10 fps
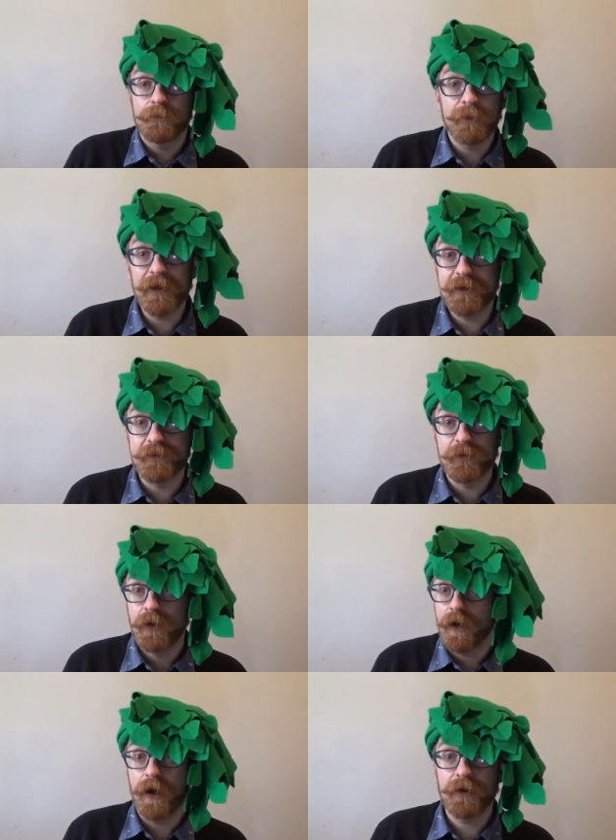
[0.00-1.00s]
please,
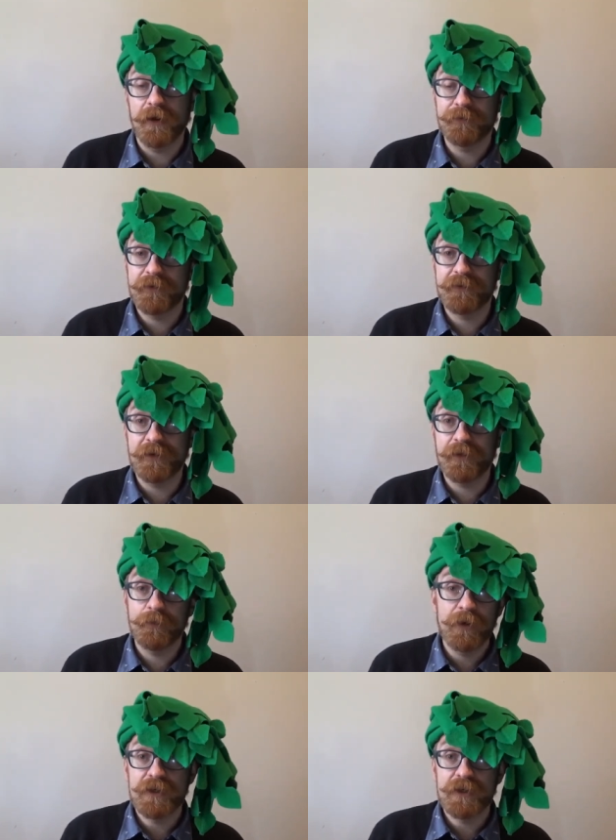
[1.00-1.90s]
I'd love to see them,